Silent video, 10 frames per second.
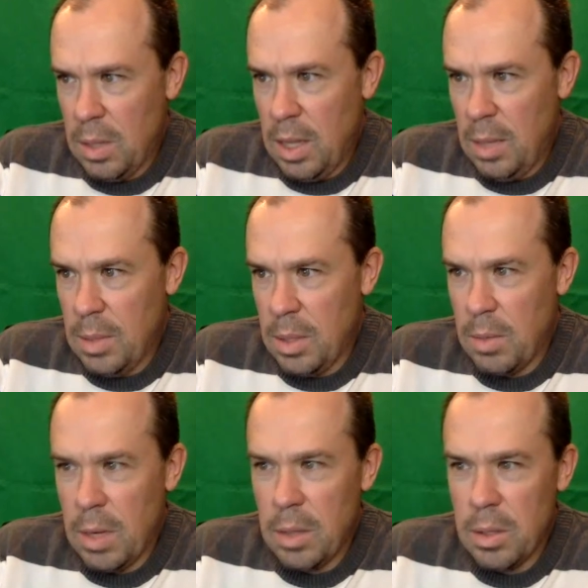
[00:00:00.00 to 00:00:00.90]
games in the
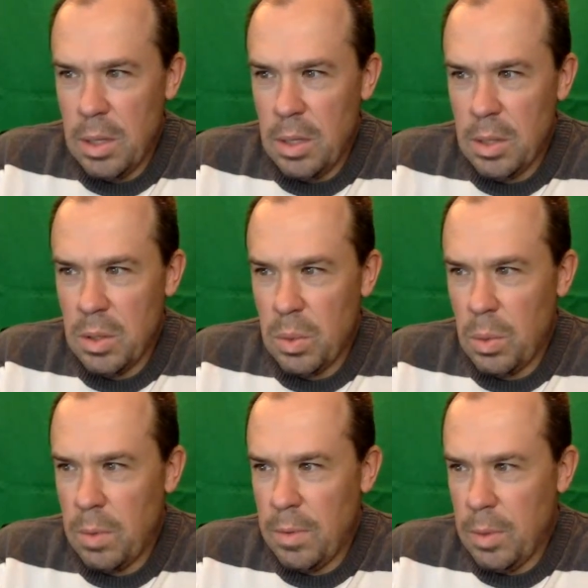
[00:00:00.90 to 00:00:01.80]
regular seasons
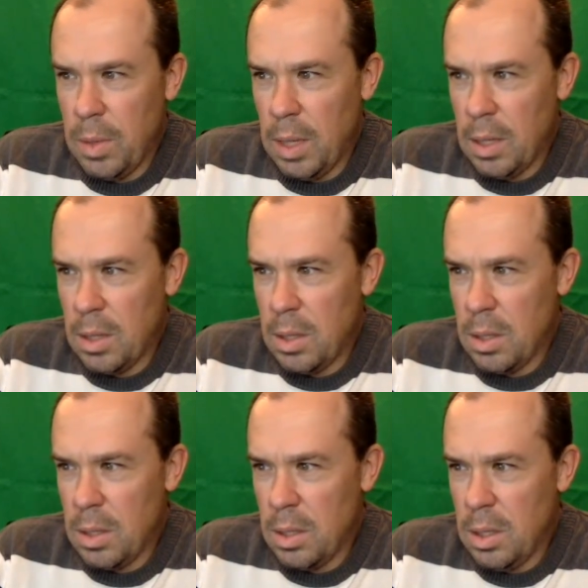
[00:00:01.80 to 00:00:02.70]
weren't fluky. It's
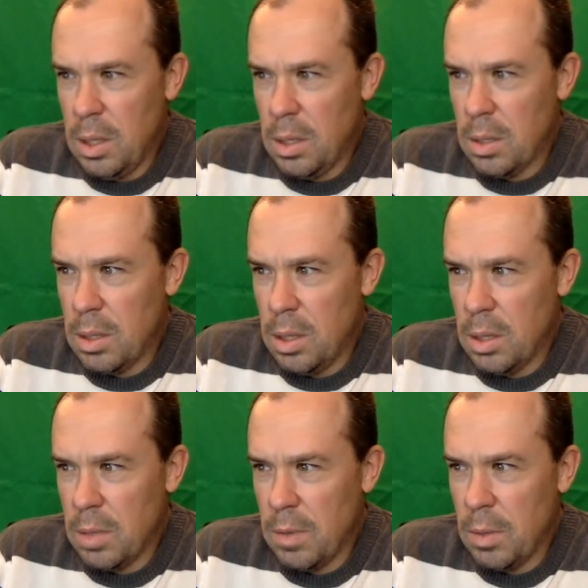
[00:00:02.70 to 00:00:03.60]
just years and years
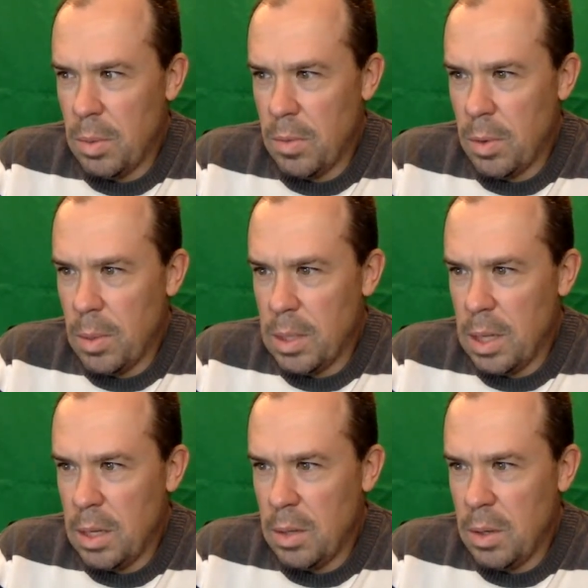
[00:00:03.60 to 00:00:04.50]
of good performance. I
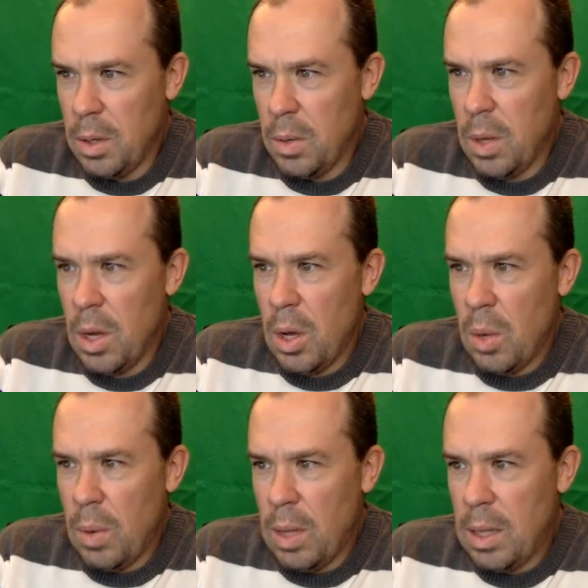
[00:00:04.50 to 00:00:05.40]
don't know
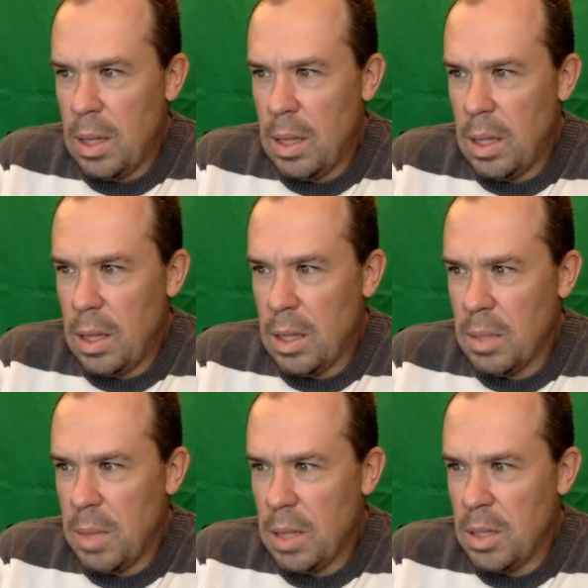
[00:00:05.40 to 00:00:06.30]
why they think this
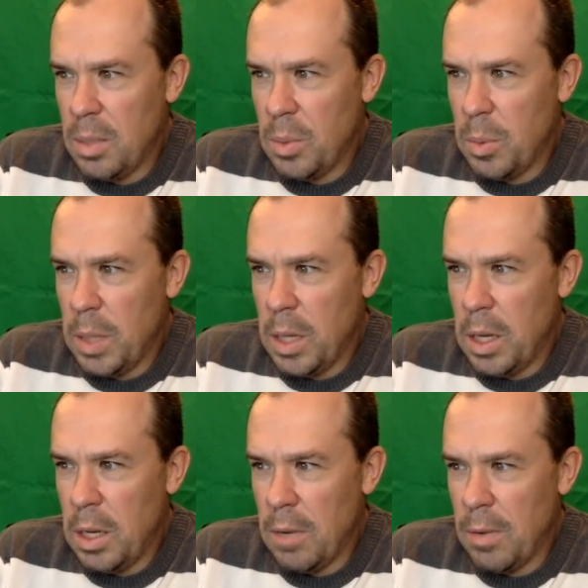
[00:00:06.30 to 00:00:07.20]
matchup will be any
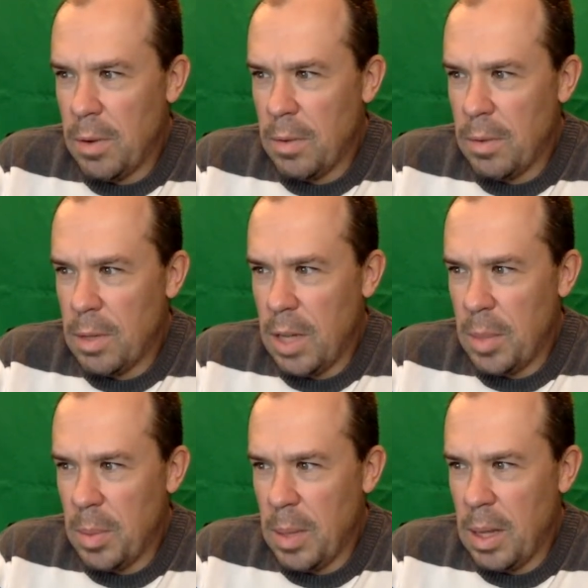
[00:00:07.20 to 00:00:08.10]
different for
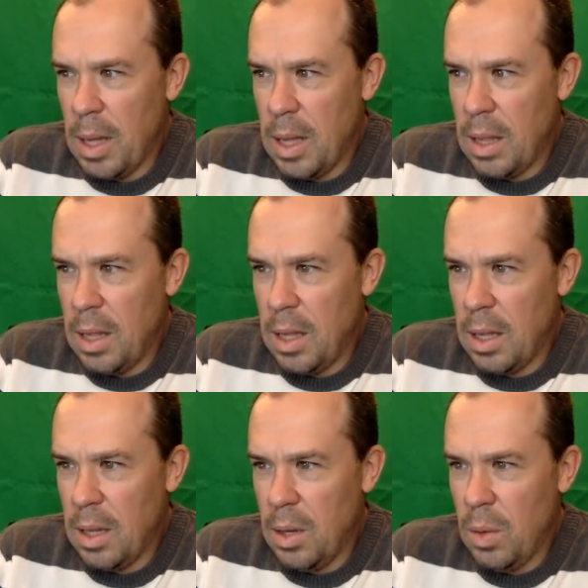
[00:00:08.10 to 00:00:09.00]
Tampa Bay. I think
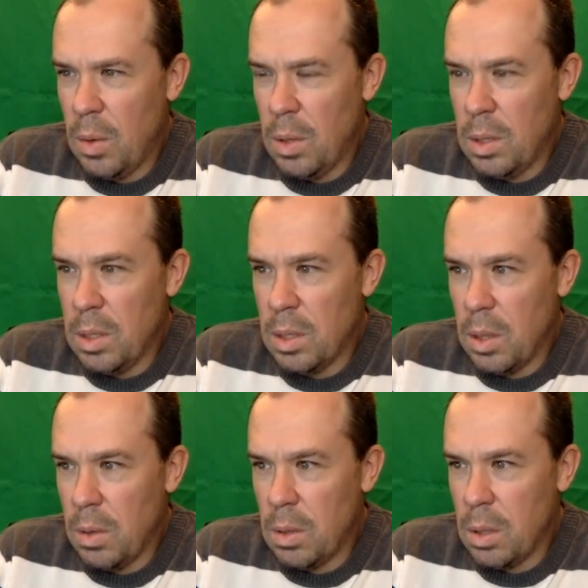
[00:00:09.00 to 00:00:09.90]
New Orleans is
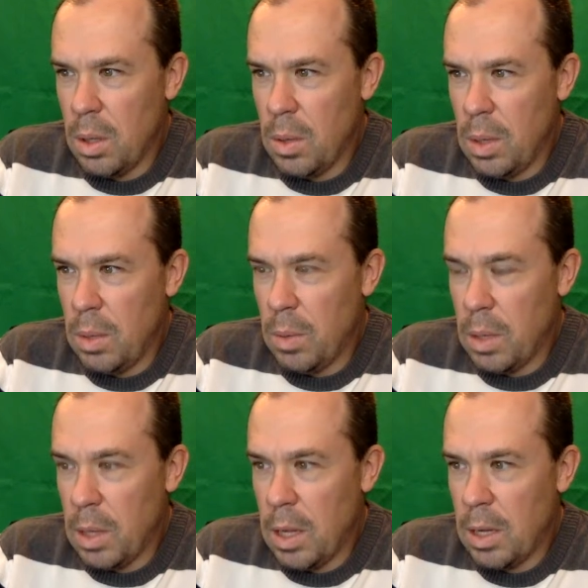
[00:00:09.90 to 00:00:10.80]
going to go in with a
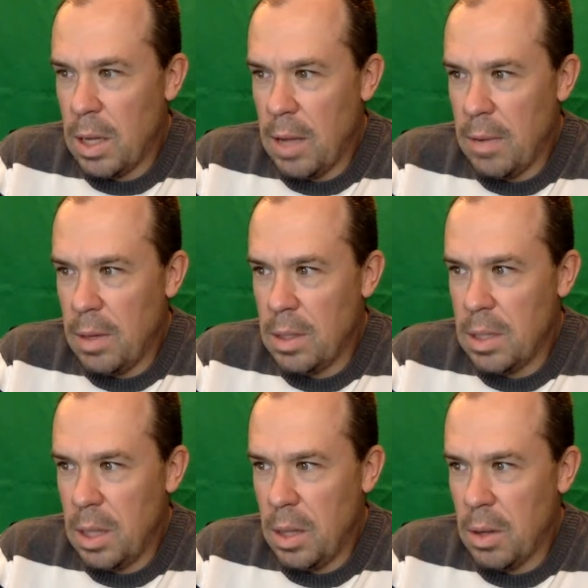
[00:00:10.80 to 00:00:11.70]
lot of confidence,
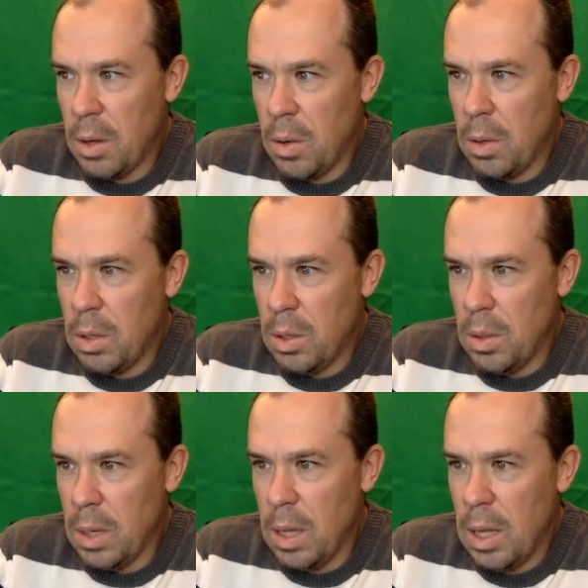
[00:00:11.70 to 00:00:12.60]
thinking they're going to do it